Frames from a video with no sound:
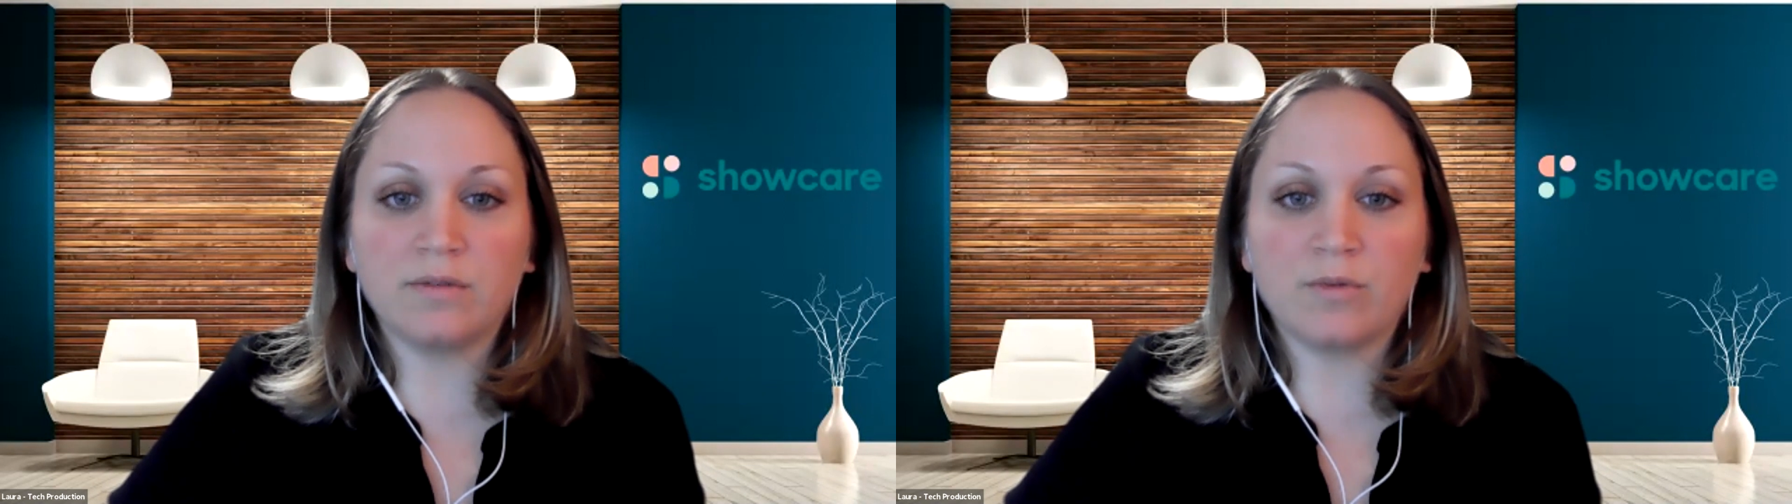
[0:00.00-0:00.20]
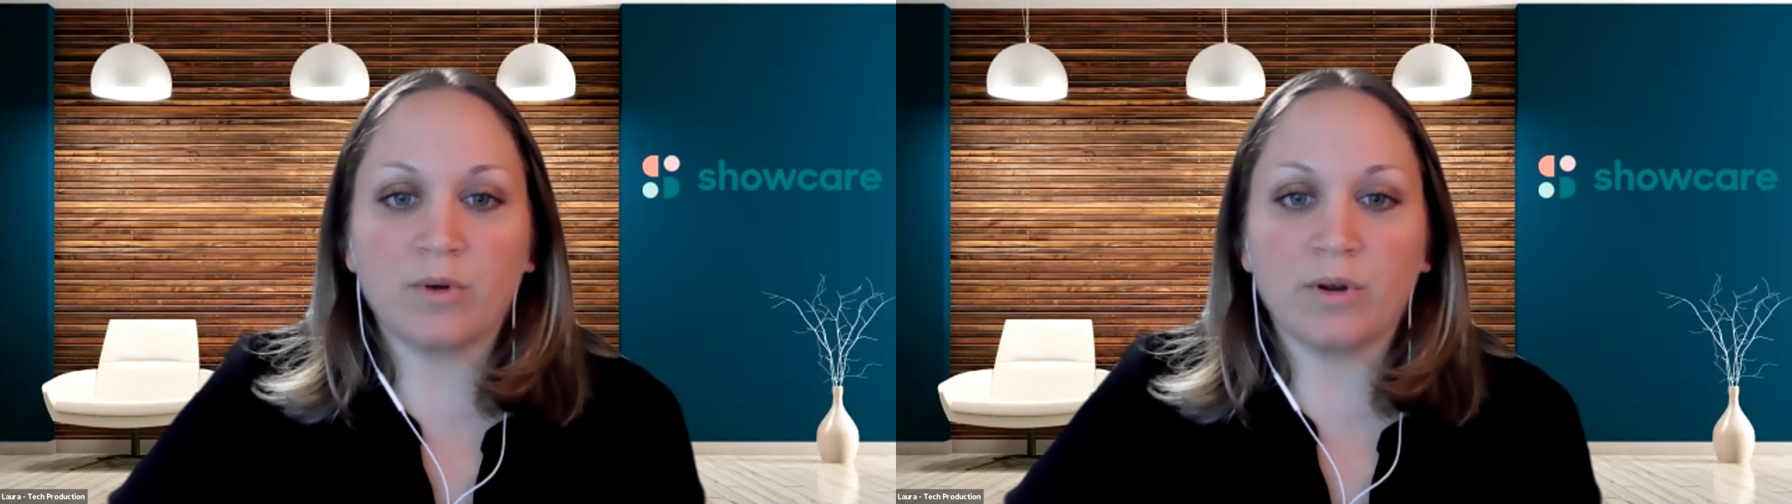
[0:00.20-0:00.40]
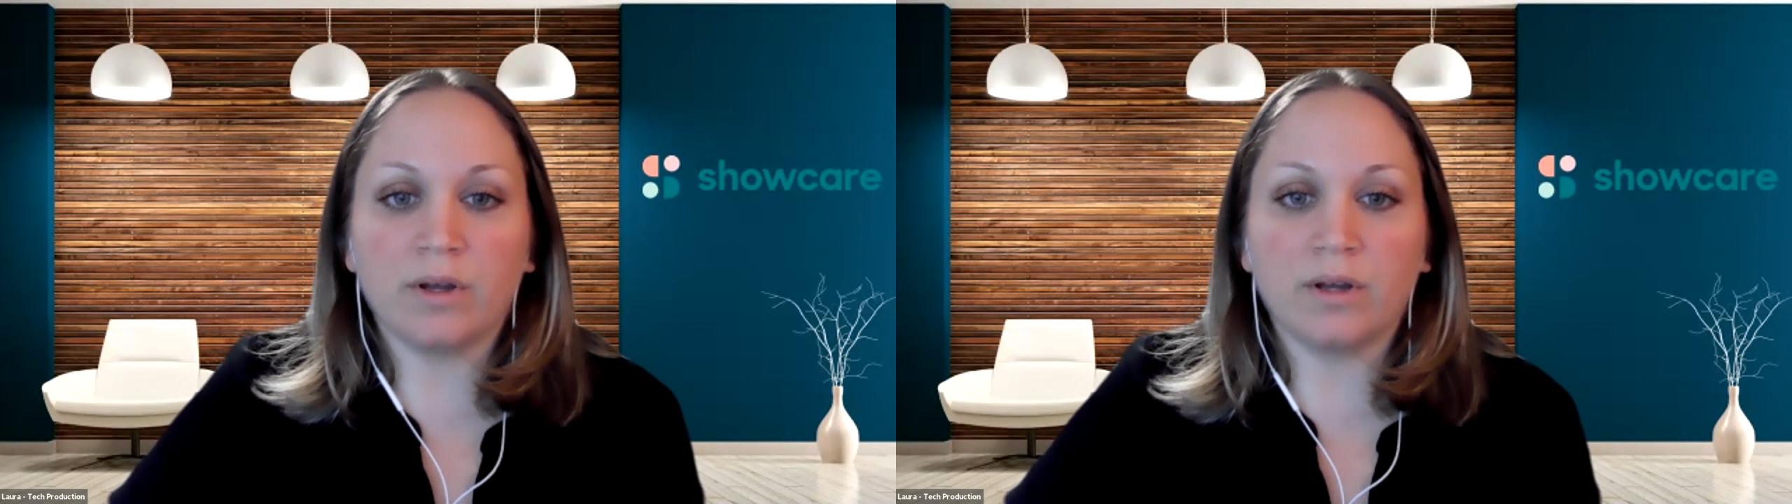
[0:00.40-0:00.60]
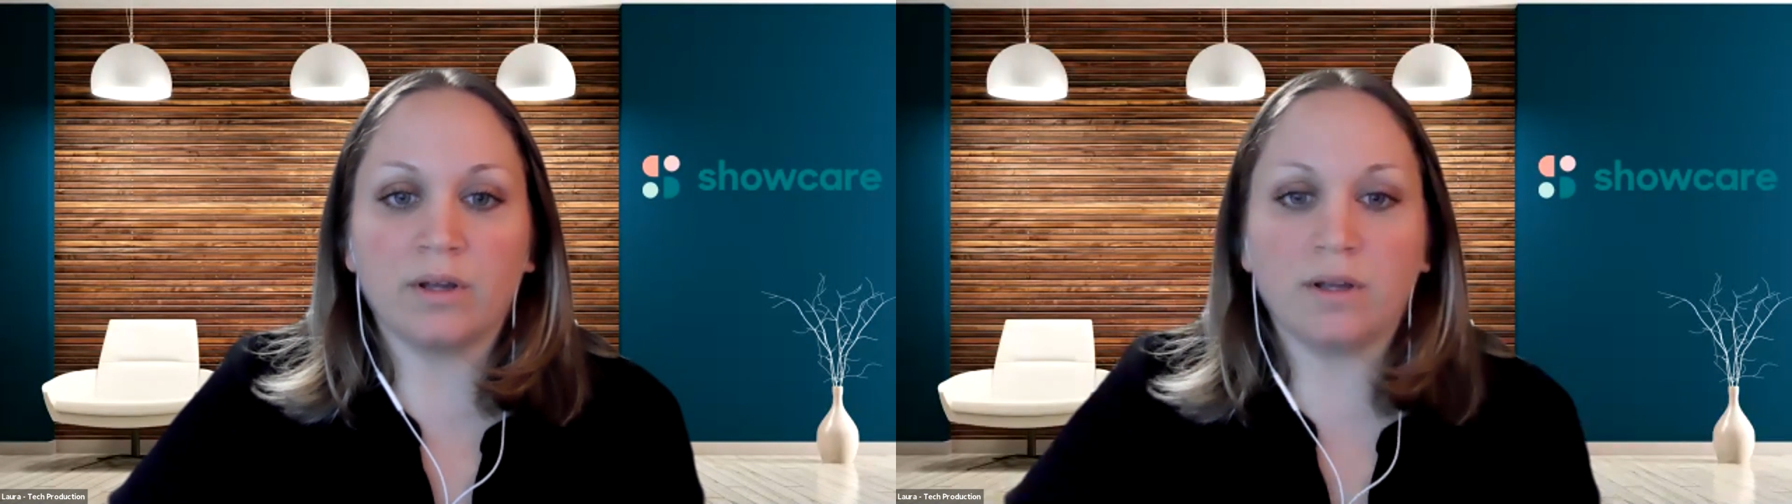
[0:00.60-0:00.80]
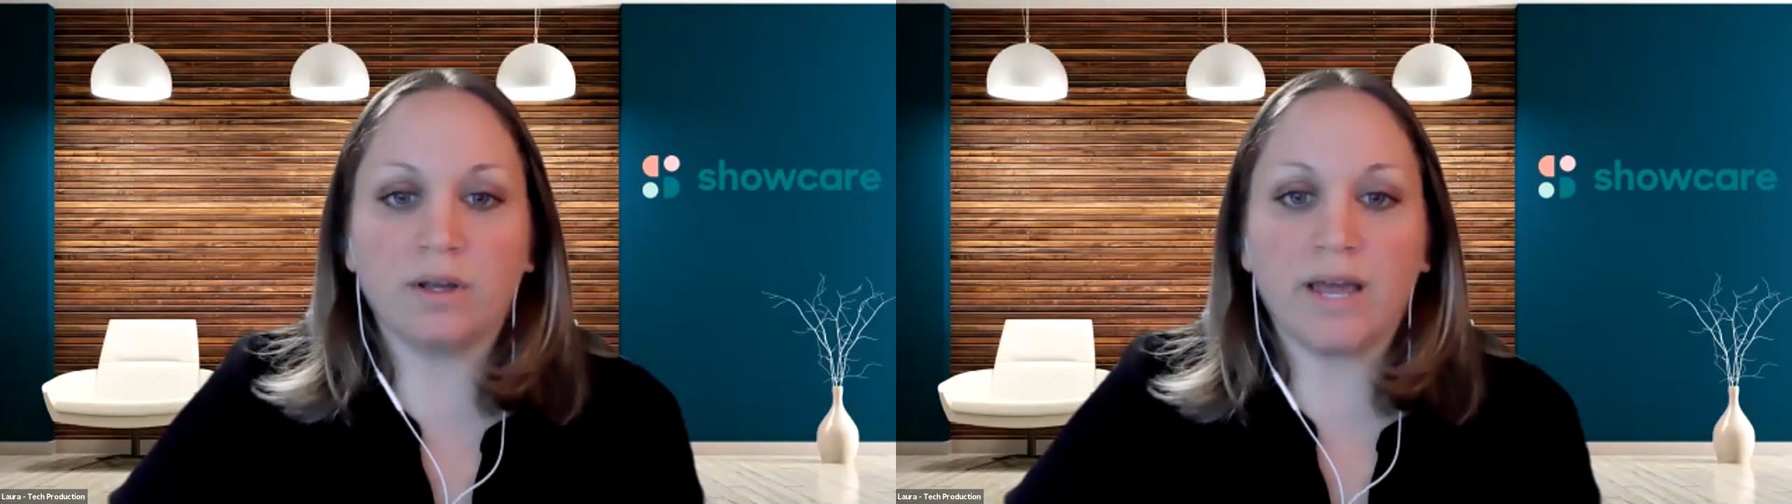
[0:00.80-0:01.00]
for
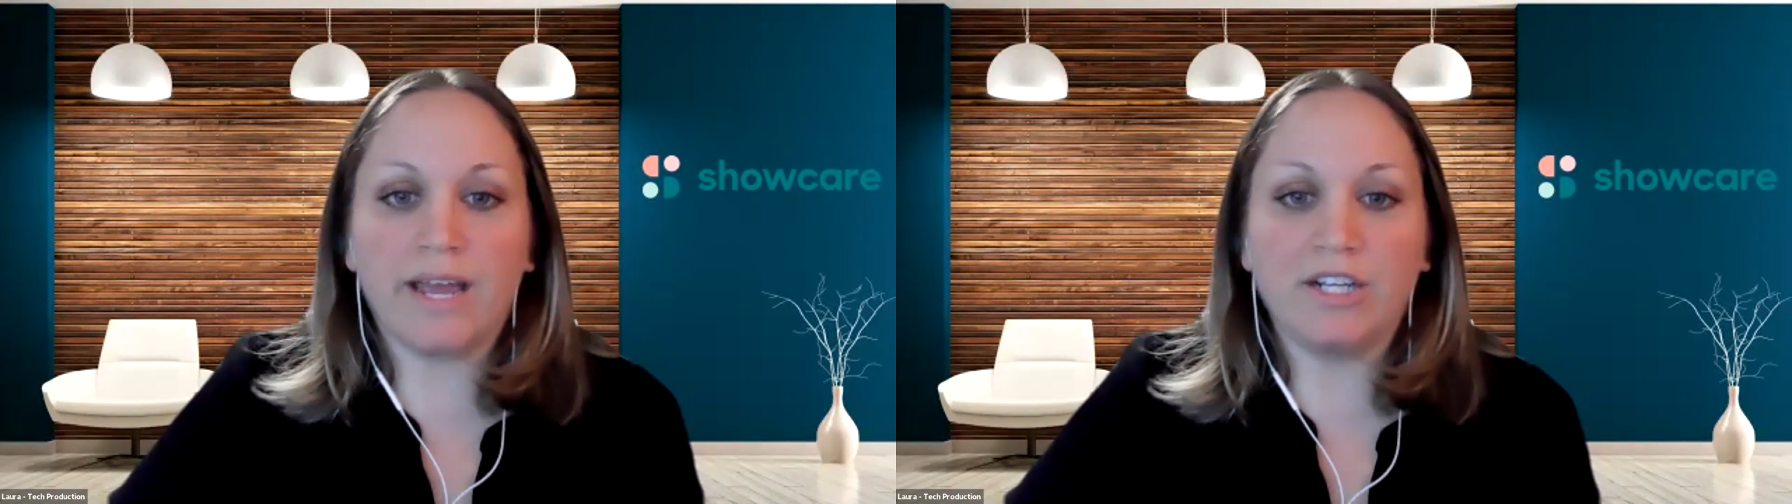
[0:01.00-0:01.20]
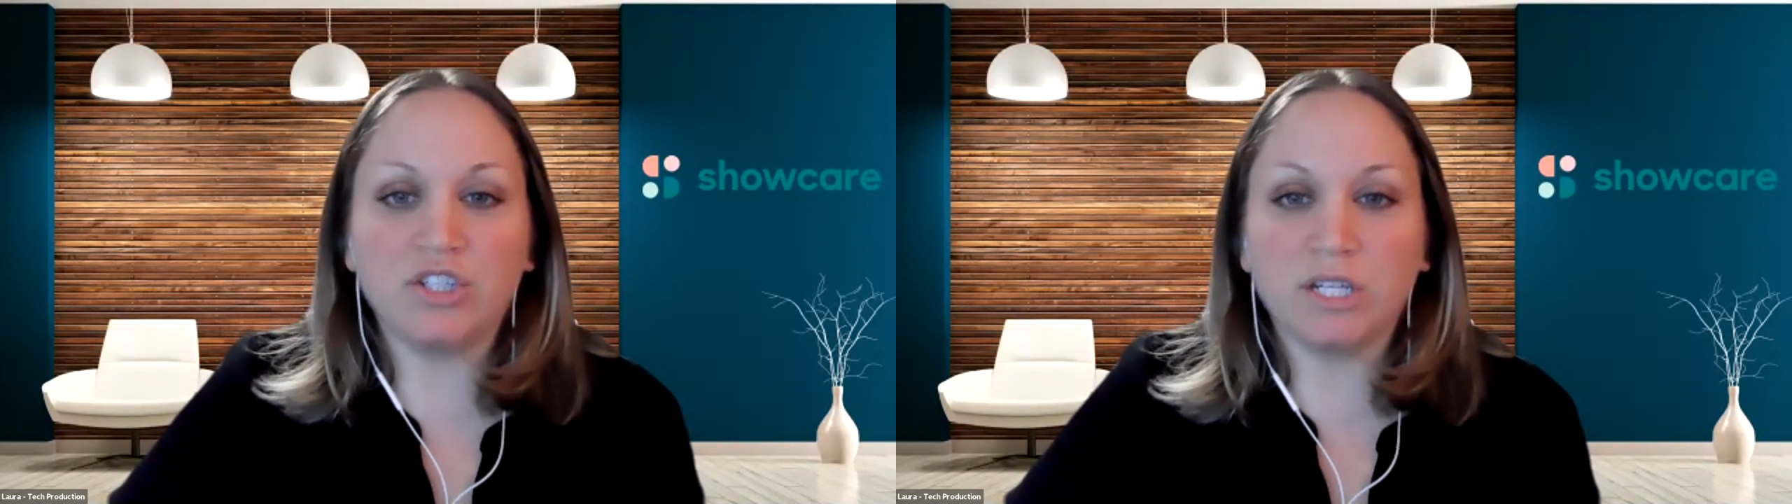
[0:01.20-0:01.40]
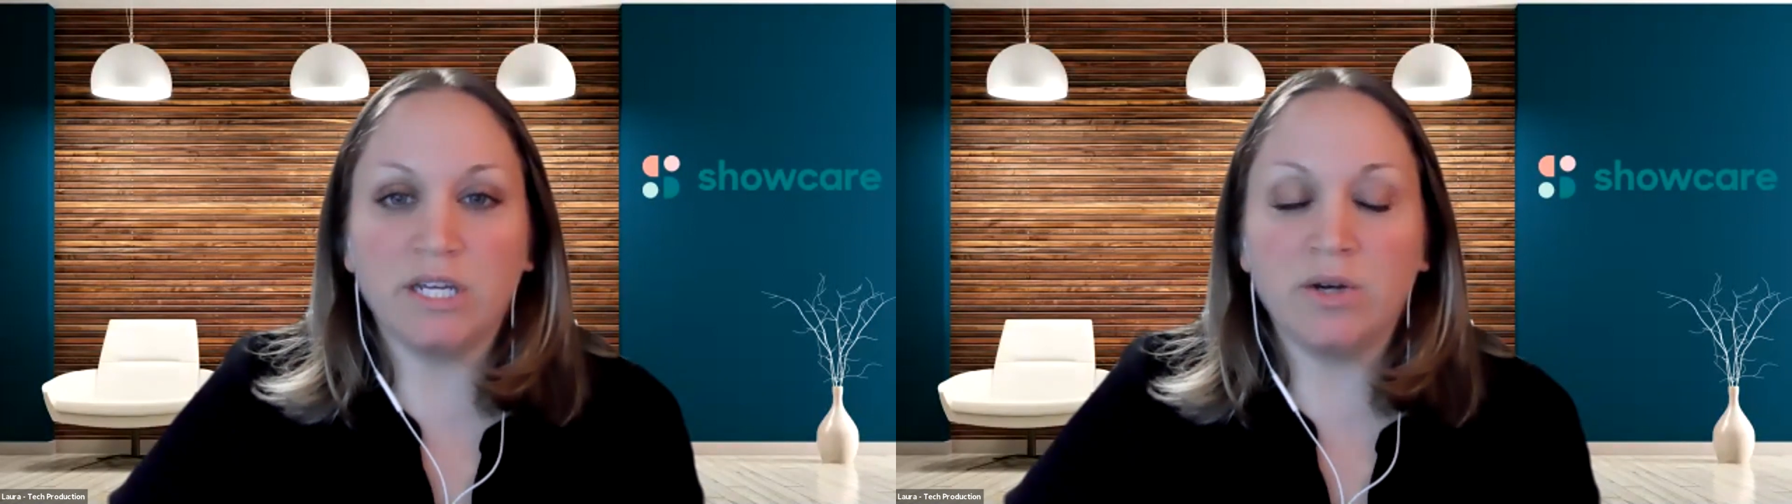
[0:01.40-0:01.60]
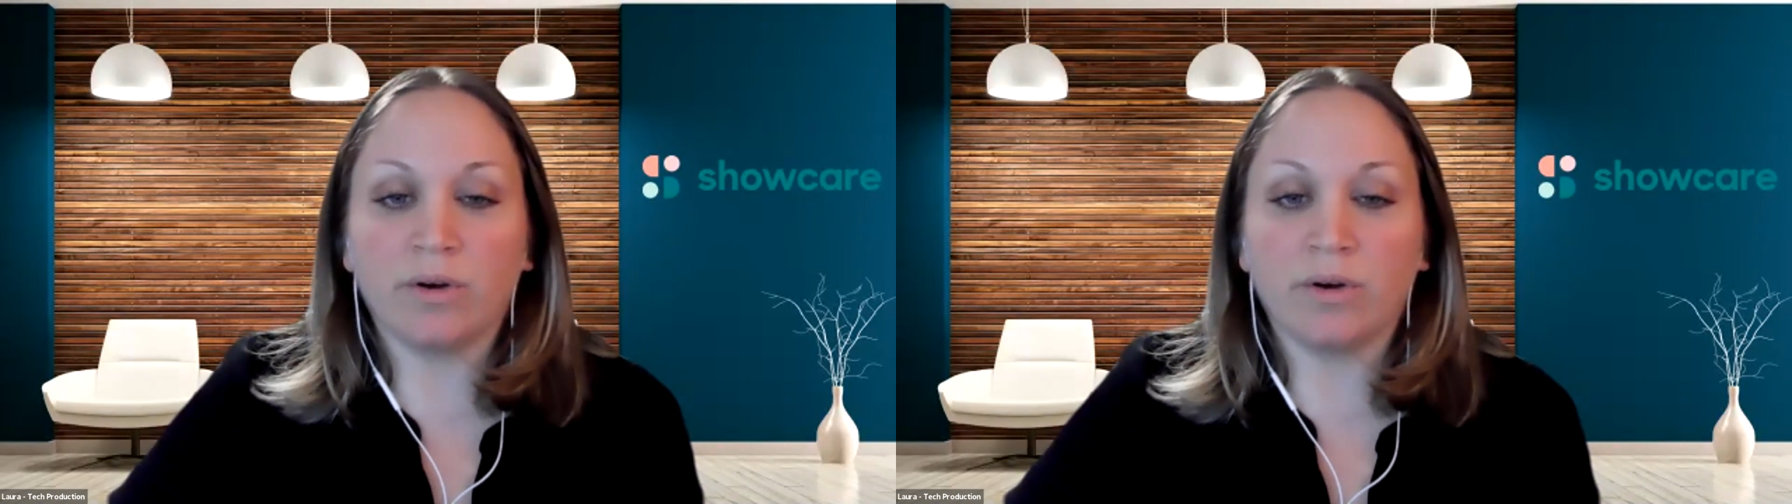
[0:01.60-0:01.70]
a HD